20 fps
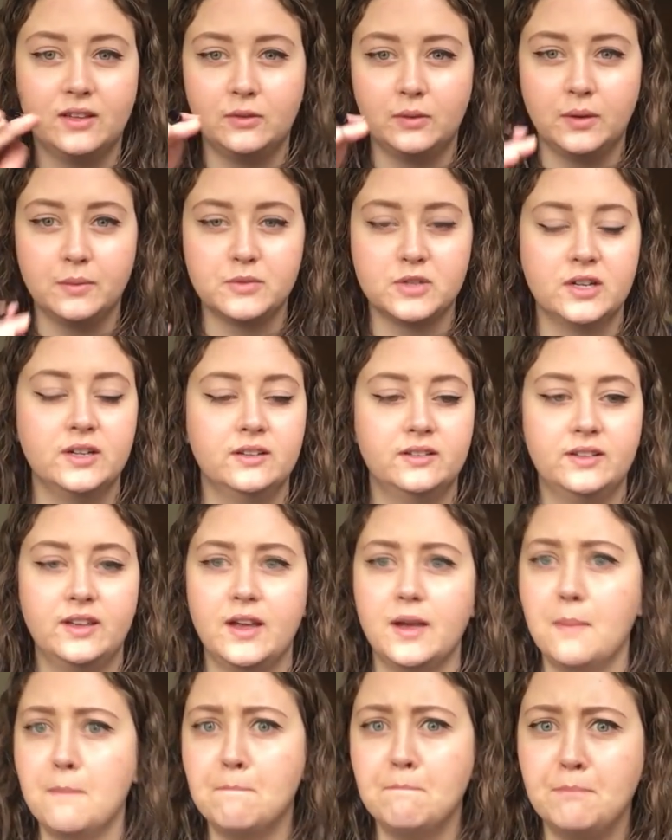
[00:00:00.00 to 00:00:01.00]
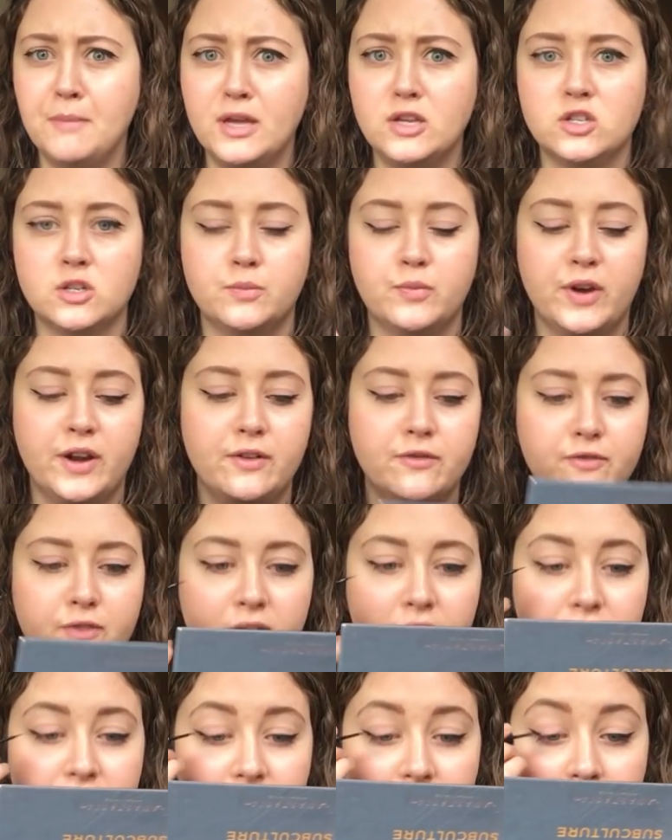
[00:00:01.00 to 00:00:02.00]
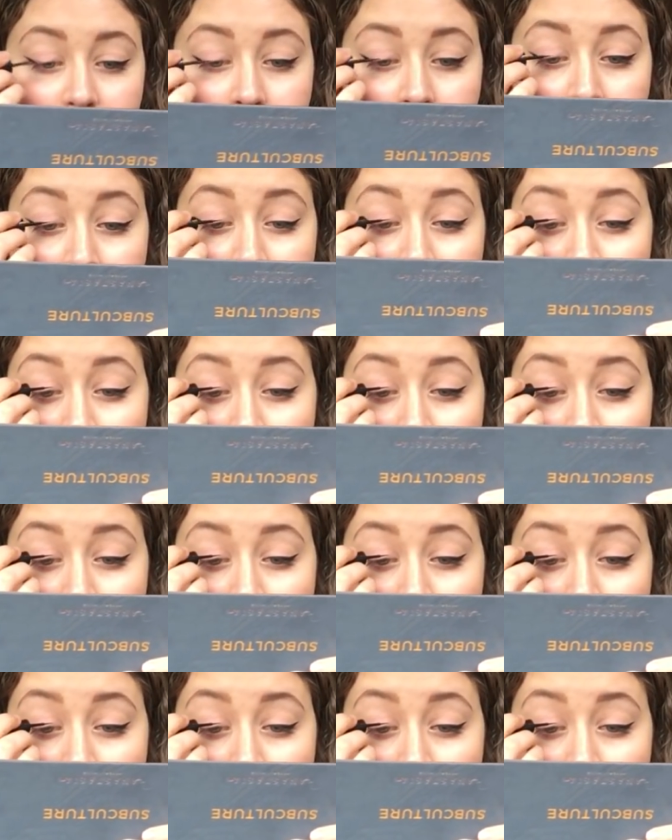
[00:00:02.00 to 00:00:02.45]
That's what I'm trying to say. Major brain fart there.